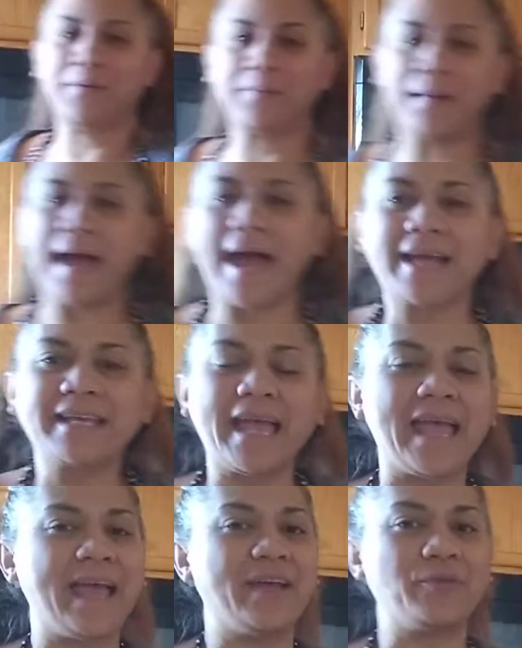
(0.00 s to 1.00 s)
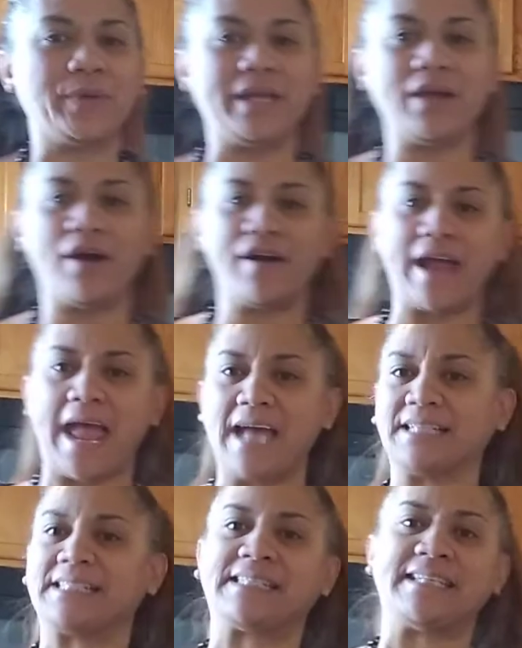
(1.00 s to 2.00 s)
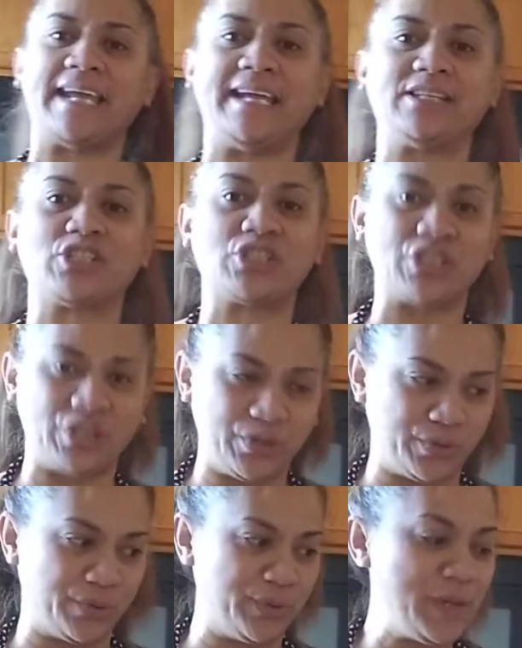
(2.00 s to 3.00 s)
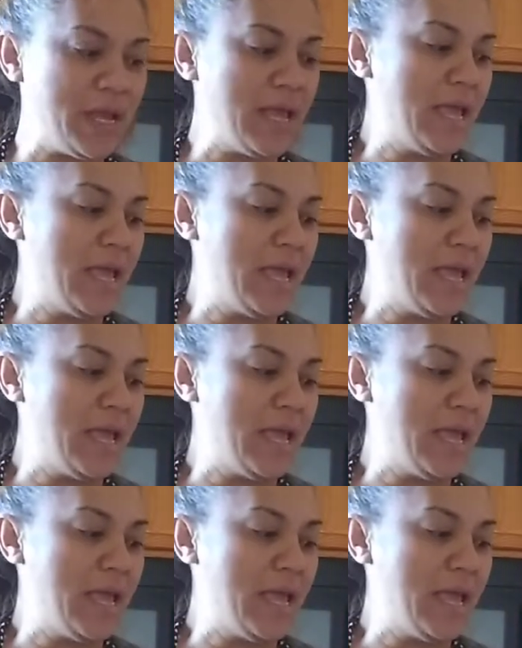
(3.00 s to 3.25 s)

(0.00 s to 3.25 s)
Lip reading: we're back and we are at stage 2.